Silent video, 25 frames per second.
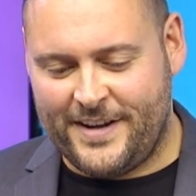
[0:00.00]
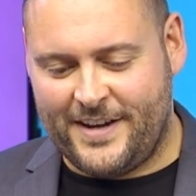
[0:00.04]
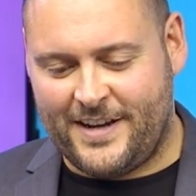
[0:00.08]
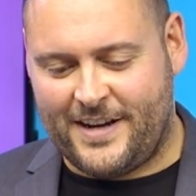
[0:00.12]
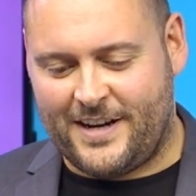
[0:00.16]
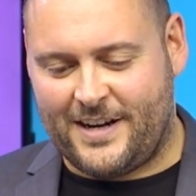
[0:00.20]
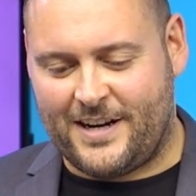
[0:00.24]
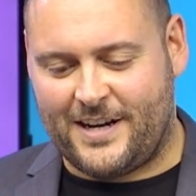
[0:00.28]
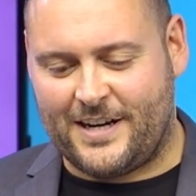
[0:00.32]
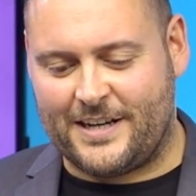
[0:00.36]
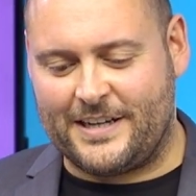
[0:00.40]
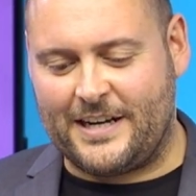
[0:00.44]

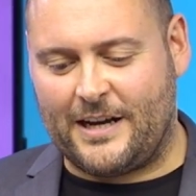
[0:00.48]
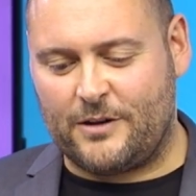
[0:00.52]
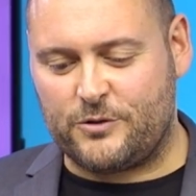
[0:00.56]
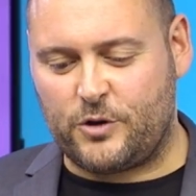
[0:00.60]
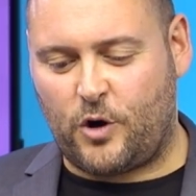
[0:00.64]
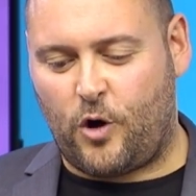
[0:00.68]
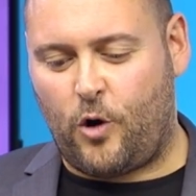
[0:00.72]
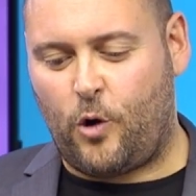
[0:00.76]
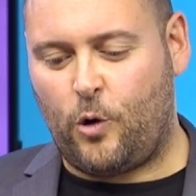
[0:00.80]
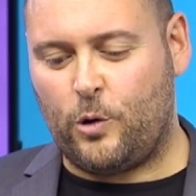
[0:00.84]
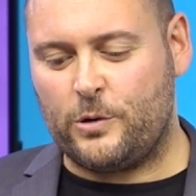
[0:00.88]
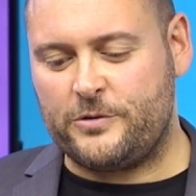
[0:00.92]
Now, the
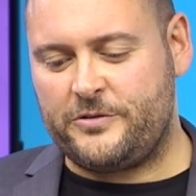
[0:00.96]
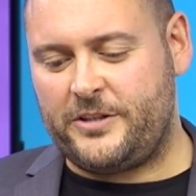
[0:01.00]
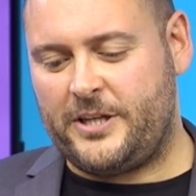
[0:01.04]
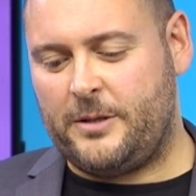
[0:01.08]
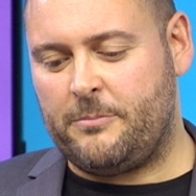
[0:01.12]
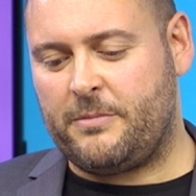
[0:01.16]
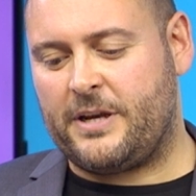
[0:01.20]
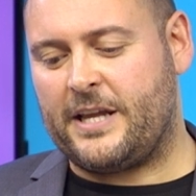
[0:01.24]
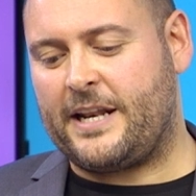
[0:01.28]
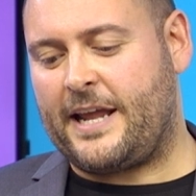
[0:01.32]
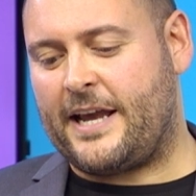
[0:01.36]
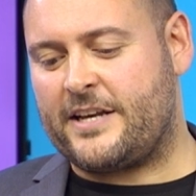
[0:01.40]
whole
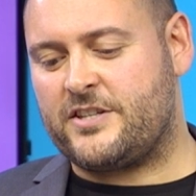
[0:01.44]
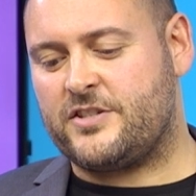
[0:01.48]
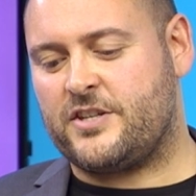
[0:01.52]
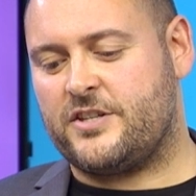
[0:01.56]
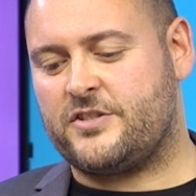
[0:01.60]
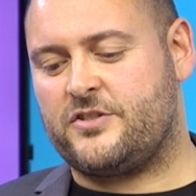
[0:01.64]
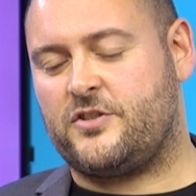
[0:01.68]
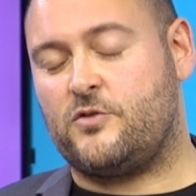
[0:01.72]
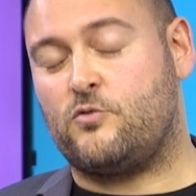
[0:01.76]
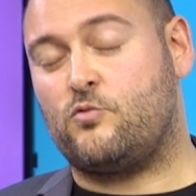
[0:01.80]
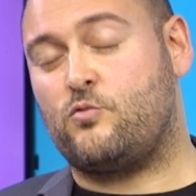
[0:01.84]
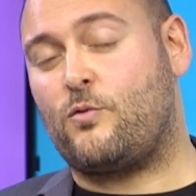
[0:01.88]
team can
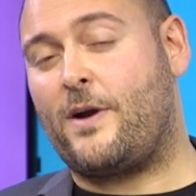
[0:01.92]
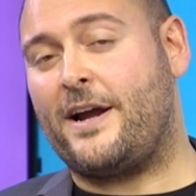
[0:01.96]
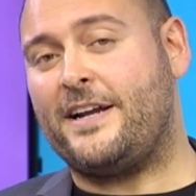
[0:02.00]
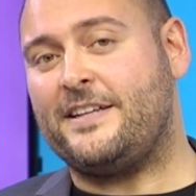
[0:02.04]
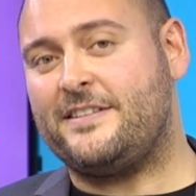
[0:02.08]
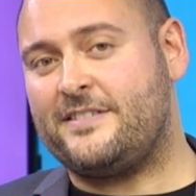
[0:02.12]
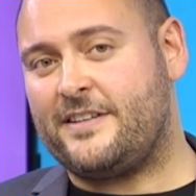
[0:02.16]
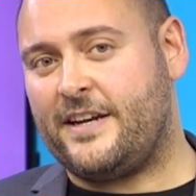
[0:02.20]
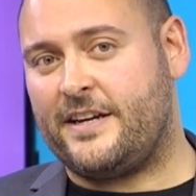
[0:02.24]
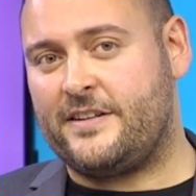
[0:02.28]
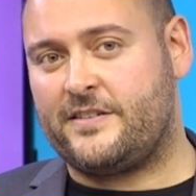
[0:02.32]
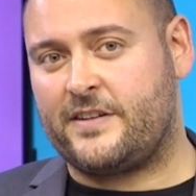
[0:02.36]
access the
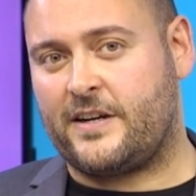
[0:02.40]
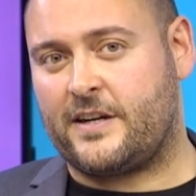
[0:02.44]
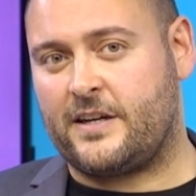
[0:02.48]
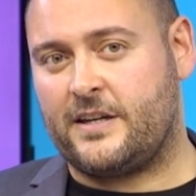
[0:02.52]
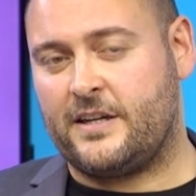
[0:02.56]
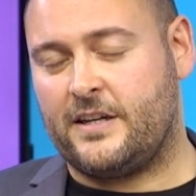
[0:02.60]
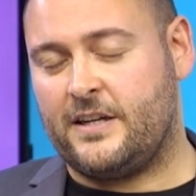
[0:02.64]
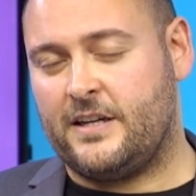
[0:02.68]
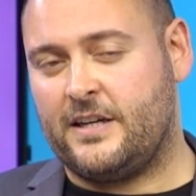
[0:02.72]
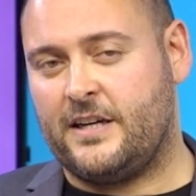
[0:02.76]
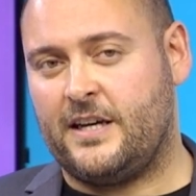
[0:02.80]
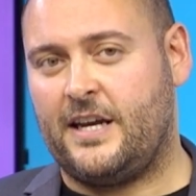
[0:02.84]
right data
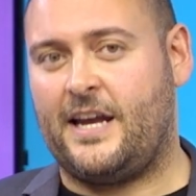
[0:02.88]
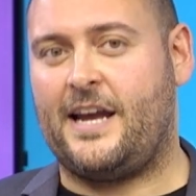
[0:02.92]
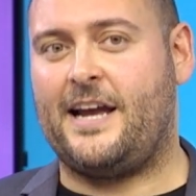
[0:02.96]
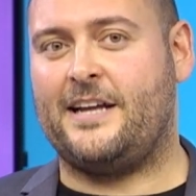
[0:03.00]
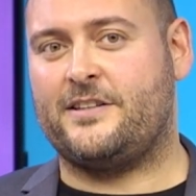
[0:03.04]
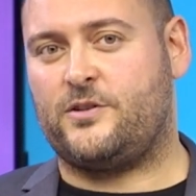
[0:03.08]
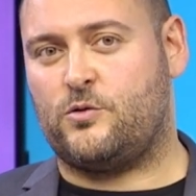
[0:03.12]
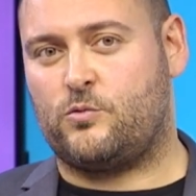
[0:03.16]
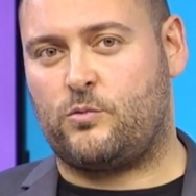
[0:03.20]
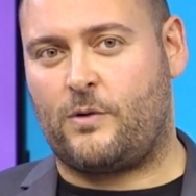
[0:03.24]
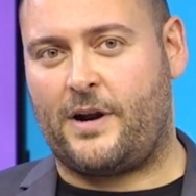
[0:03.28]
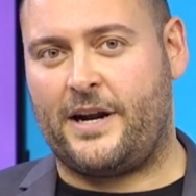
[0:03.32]

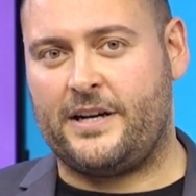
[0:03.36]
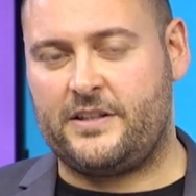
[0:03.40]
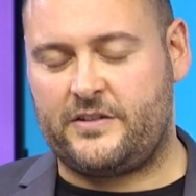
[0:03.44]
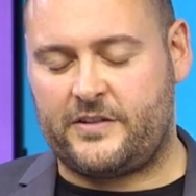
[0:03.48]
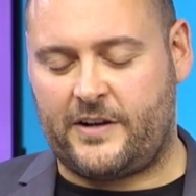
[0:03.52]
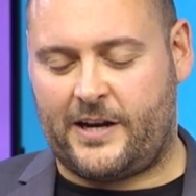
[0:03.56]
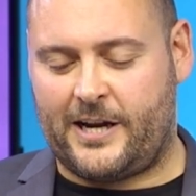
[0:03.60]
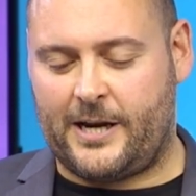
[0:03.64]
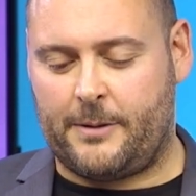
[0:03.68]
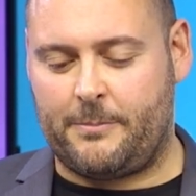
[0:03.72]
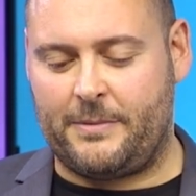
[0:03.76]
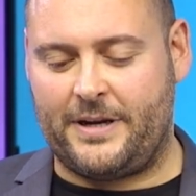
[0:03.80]
at the right
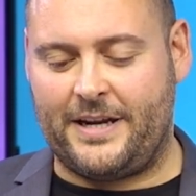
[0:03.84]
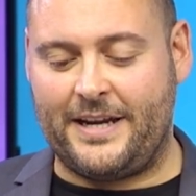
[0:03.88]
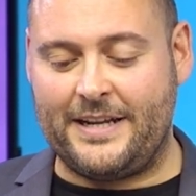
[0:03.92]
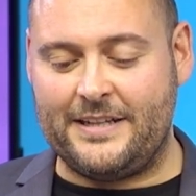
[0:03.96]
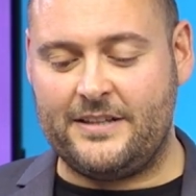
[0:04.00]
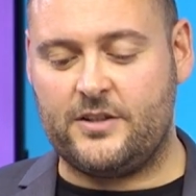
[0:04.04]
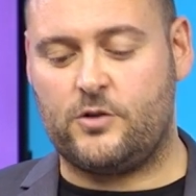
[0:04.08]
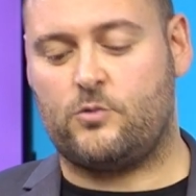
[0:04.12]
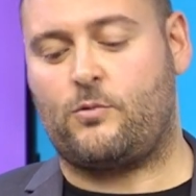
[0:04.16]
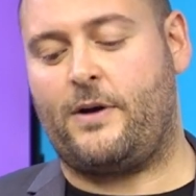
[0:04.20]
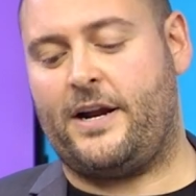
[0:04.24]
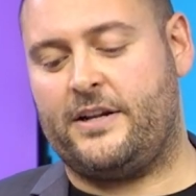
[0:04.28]
time
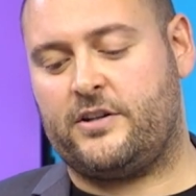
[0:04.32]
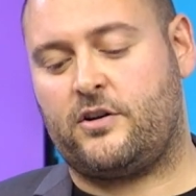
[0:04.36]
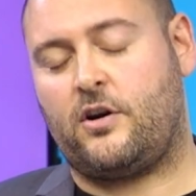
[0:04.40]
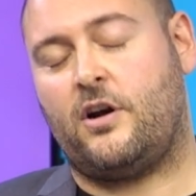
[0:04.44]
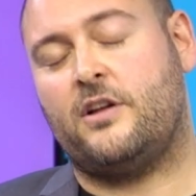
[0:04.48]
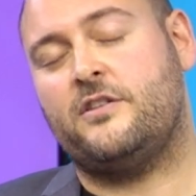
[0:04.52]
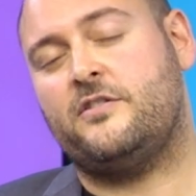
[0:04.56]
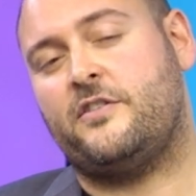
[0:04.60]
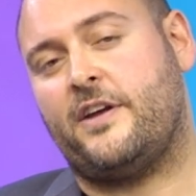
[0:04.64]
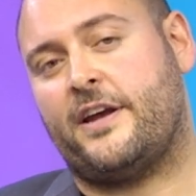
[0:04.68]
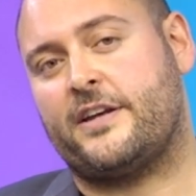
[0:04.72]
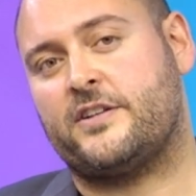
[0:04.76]
in the right
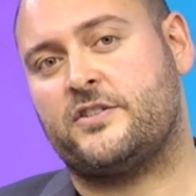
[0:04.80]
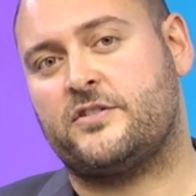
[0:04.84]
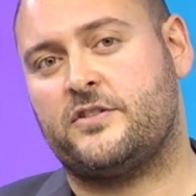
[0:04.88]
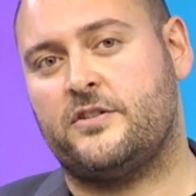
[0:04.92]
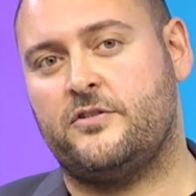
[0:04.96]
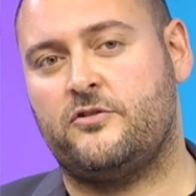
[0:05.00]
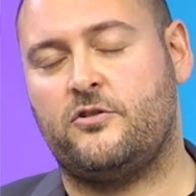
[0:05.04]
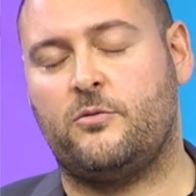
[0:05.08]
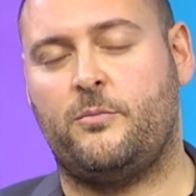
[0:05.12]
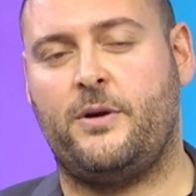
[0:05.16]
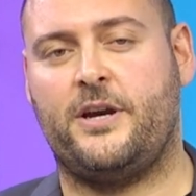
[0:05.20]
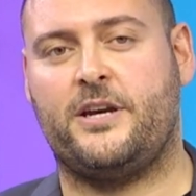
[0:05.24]

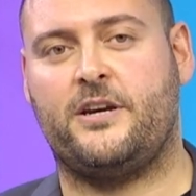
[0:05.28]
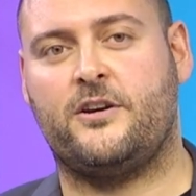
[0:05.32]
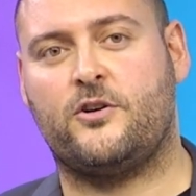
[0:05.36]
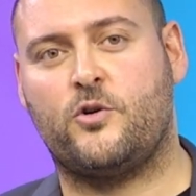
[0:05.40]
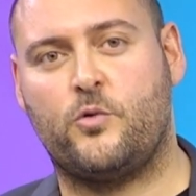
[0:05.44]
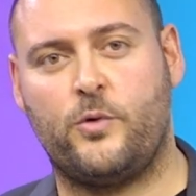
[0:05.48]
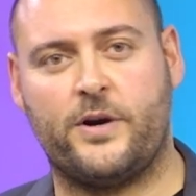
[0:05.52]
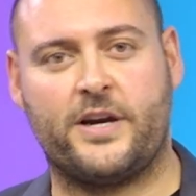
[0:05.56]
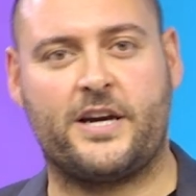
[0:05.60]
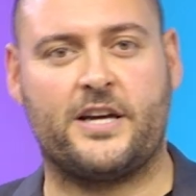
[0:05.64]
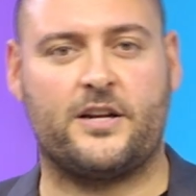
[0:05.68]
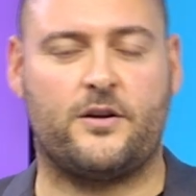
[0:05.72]
context to make
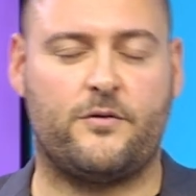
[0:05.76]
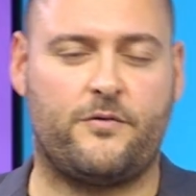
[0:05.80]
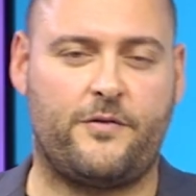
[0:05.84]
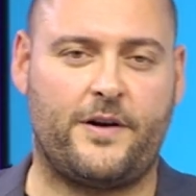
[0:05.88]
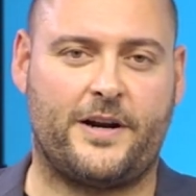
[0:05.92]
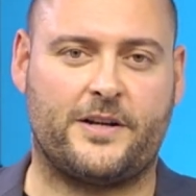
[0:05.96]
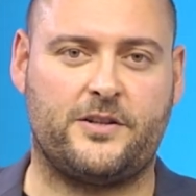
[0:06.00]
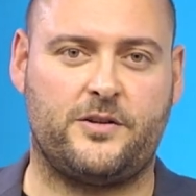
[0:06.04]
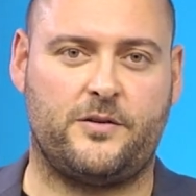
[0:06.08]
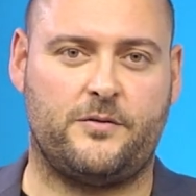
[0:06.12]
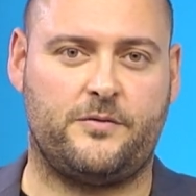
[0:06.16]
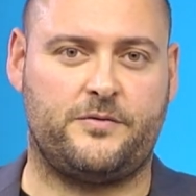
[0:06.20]
quick and
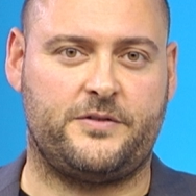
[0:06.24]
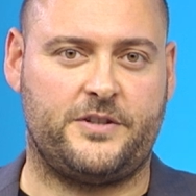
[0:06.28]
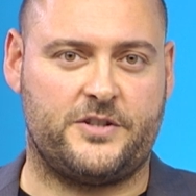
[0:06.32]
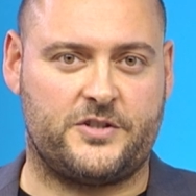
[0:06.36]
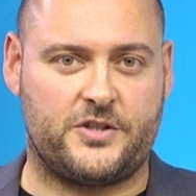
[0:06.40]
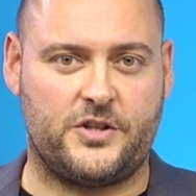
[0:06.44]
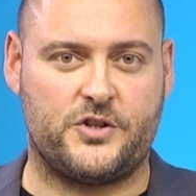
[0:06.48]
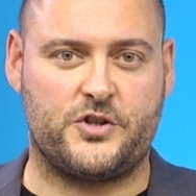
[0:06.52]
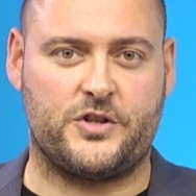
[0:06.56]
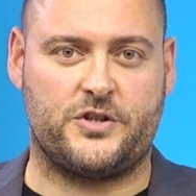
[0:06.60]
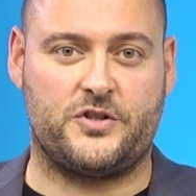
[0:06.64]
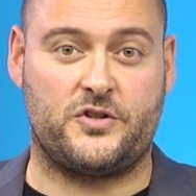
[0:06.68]
effective
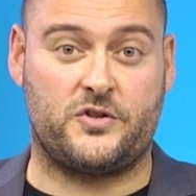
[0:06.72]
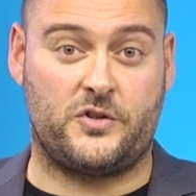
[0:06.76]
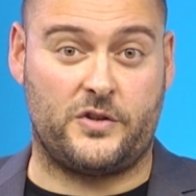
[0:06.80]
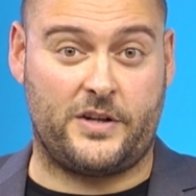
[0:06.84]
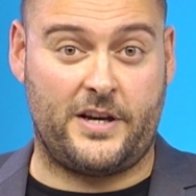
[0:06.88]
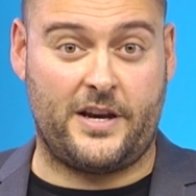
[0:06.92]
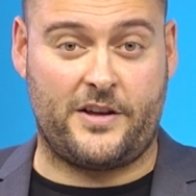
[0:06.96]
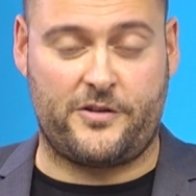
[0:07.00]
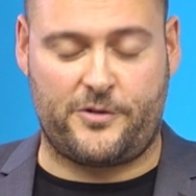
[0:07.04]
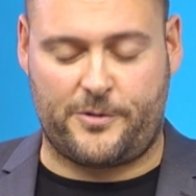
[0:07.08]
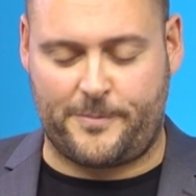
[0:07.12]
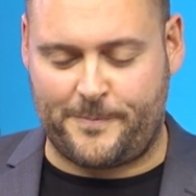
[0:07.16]
decisions
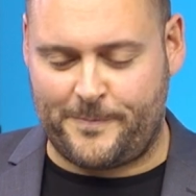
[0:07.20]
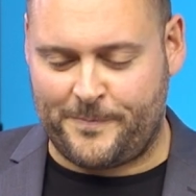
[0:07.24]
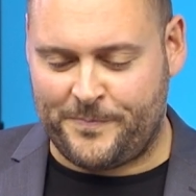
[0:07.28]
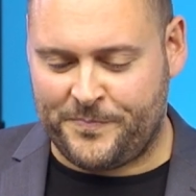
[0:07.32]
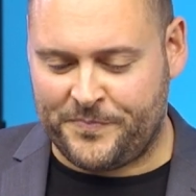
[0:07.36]
together.